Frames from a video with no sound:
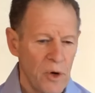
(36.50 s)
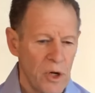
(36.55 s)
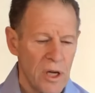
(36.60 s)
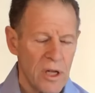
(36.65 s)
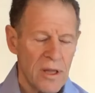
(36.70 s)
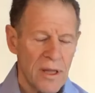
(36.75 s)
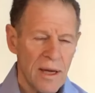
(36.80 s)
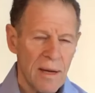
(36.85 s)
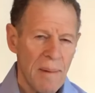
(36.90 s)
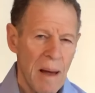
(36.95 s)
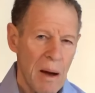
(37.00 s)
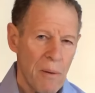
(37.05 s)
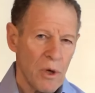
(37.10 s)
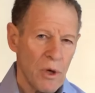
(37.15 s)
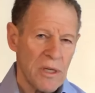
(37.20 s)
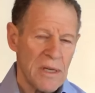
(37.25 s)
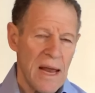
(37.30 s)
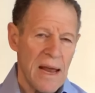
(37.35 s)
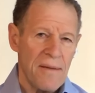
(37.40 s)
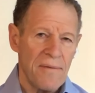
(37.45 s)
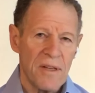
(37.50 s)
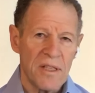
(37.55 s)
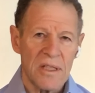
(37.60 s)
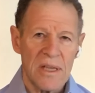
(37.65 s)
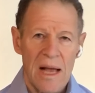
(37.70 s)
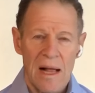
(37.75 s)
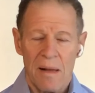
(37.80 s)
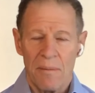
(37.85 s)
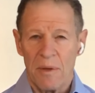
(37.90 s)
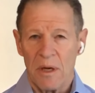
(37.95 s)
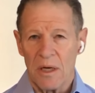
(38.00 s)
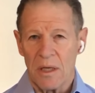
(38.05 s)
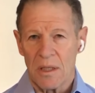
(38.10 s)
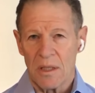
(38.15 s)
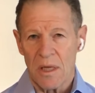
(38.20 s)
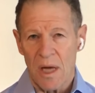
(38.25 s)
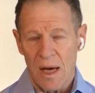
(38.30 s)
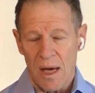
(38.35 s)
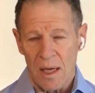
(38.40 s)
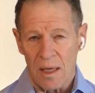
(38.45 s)
when you think about what David Solomon has
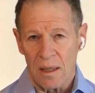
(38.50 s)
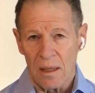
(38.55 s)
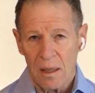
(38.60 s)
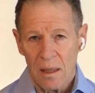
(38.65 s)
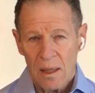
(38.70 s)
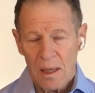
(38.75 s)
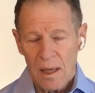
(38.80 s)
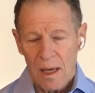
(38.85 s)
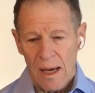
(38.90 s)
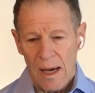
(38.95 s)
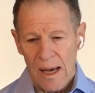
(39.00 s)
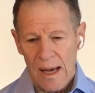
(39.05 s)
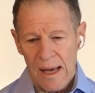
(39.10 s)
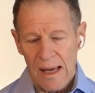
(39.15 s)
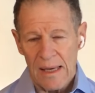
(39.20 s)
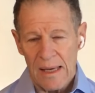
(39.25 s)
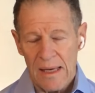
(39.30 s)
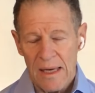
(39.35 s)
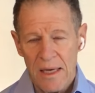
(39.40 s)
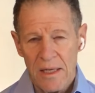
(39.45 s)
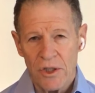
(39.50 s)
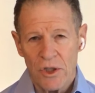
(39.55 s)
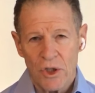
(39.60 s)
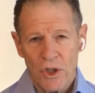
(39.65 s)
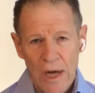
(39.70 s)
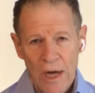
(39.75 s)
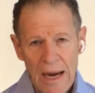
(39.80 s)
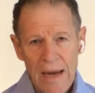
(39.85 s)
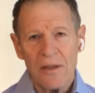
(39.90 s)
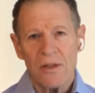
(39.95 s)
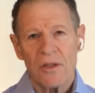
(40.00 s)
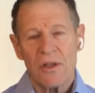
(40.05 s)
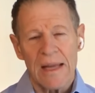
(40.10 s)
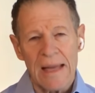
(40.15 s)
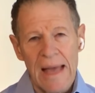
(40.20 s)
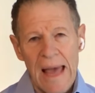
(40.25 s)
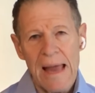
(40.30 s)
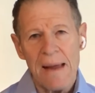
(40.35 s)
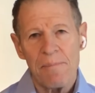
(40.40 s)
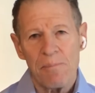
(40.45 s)
done, uh, he's changed the
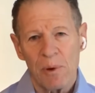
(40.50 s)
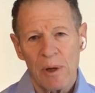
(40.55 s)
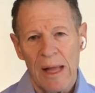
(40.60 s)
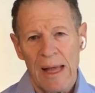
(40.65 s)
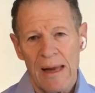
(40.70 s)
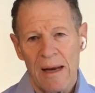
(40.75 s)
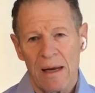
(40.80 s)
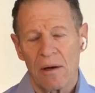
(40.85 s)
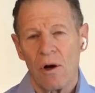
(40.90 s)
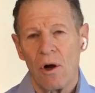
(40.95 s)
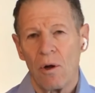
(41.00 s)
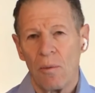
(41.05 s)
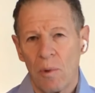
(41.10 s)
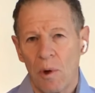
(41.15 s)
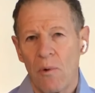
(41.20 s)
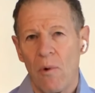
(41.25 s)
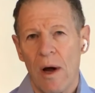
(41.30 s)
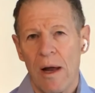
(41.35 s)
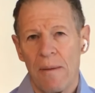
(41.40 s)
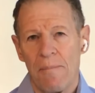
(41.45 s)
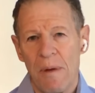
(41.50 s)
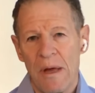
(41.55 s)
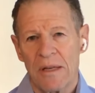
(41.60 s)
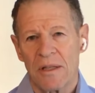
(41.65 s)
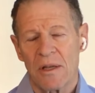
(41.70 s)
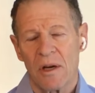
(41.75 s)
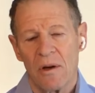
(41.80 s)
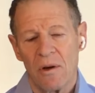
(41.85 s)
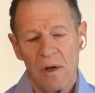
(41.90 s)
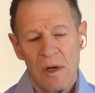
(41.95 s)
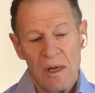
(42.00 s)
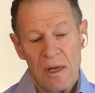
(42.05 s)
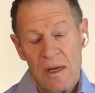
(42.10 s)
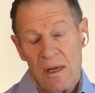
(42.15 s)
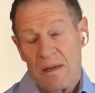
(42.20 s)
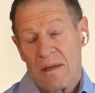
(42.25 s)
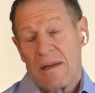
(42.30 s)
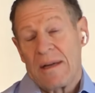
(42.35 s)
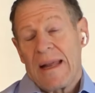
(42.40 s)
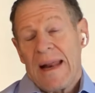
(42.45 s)
game plan at Goldman quite a bit. So
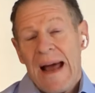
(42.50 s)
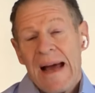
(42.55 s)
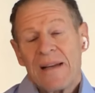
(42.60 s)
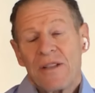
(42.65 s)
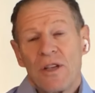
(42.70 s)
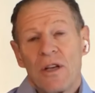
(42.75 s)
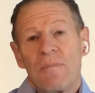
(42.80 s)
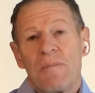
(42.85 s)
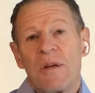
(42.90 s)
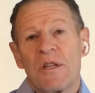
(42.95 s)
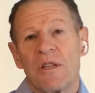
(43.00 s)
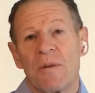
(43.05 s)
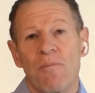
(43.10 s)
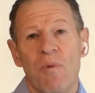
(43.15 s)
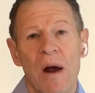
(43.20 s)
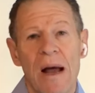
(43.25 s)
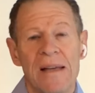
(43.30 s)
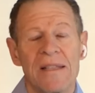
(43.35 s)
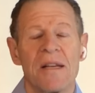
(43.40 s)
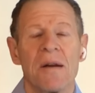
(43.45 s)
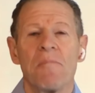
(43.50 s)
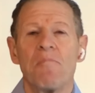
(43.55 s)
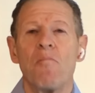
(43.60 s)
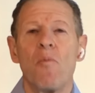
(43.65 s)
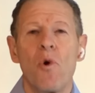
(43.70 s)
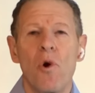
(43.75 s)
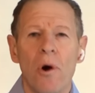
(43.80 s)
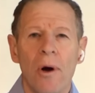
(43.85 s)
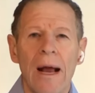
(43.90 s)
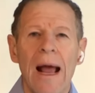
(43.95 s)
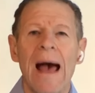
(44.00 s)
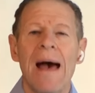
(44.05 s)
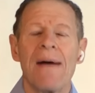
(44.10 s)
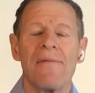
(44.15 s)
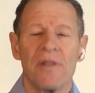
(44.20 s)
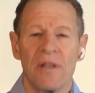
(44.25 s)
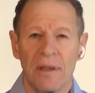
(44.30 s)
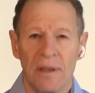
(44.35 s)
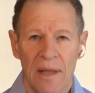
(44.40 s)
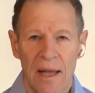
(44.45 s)
you could actually be surprised that more
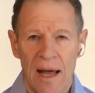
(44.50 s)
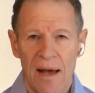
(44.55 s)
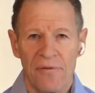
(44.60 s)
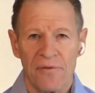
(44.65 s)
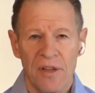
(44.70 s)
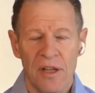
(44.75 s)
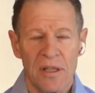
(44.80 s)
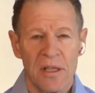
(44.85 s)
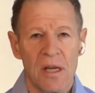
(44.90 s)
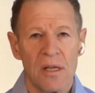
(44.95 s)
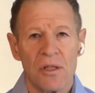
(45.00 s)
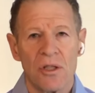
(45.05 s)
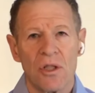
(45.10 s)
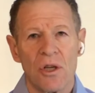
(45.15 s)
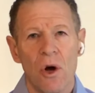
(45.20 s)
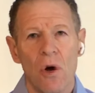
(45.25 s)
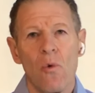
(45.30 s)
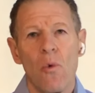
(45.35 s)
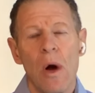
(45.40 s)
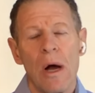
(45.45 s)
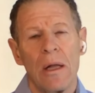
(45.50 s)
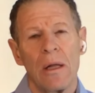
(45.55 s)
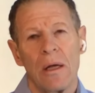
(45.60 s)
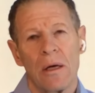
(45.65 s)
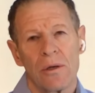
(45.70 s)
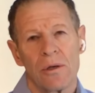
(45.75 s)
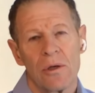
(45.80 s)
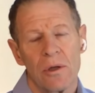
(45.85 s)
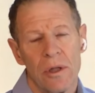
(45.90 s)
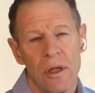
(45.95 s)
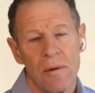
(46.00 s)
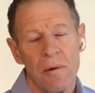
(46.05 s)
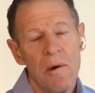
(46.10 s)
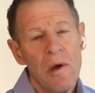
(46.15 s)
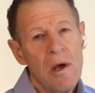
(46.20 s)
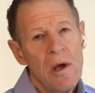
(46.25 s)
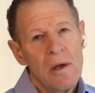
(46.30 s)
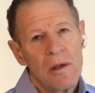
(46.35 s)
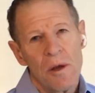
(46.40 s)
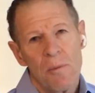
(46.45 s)
haven't left that did so well under the,
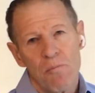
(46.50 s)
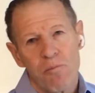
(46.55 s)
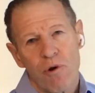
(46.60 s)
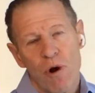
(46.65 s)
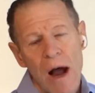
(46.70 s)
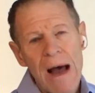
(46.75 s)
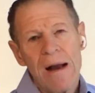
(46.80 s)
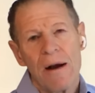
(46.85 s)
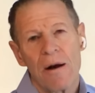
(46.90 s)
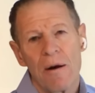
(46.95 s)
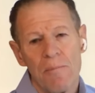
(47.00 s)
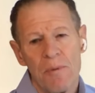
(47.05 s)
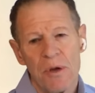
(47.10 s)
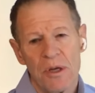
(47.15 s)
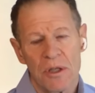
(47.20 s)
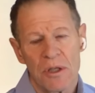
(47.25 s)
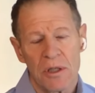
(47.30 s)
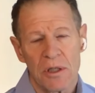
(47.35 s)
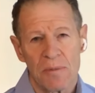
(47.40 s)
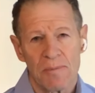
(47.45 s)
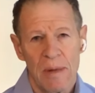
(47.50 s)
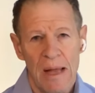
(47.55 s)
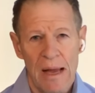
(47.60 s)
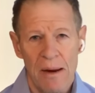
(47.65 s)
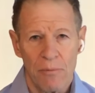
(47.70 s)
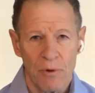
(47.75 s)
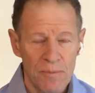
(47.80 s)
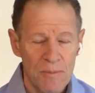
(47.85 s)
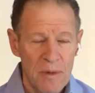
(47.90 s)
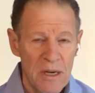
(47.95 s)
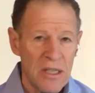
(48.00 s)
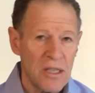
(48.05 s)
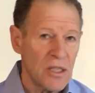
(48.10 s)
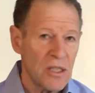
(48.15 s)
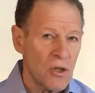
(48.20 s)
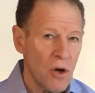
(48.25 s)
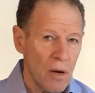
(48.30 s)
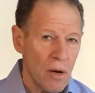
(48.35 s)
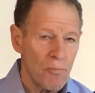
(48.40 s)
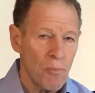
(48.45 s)
the prior business plan, which means he's
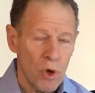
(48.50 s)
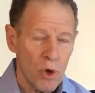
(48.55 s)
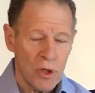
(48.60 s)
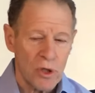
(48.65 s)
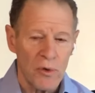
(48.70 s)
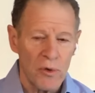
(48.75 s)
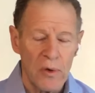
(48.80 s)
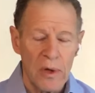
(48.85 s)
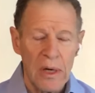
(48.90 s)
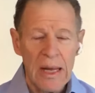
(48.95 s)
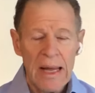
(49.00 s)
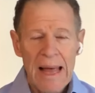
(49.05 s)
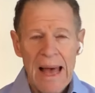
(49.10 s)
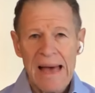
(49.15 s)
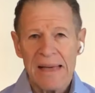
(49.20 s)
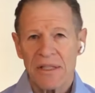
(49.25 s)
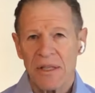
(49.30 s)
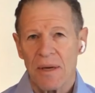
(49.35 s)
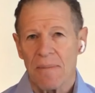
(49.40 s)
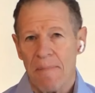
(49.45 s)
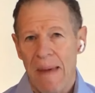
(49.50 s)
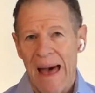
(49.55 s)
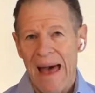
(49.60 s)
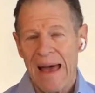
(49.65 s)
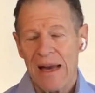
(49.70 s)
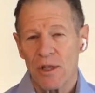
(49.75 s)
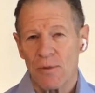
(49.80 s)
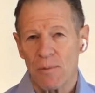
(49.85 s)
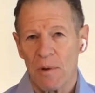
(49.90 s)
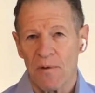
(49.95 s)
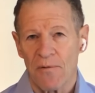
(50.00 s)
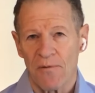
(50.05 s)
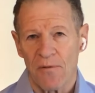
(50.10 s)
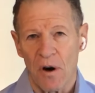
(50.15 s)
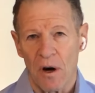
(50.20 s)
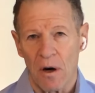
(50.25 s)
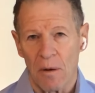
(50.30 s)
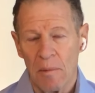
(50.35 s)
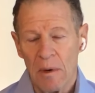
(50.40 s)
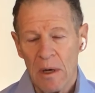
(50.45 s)
gone more to an asset management
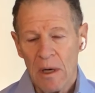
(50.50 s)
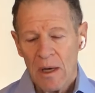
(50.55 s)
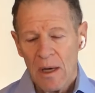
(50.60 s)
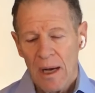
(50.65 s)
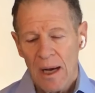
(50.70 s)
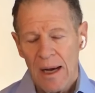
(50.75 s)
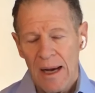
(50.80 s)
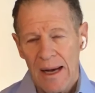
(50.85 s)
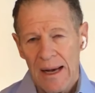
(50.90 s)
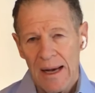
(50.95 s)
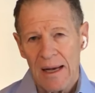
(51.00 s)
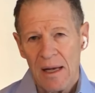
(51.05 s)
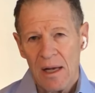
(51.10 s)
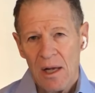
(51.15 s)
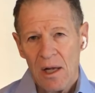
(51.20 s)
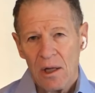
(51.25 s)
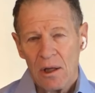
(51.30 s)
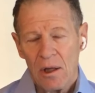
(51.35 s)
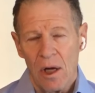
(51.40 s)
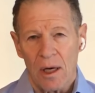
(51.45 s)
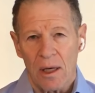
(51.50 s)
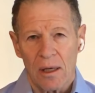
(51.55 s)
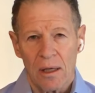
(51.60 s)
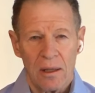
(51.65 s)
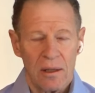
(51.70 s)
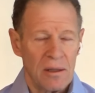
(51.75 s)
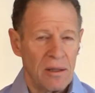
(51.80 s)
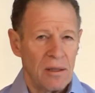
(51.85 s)
firm. Uh, look,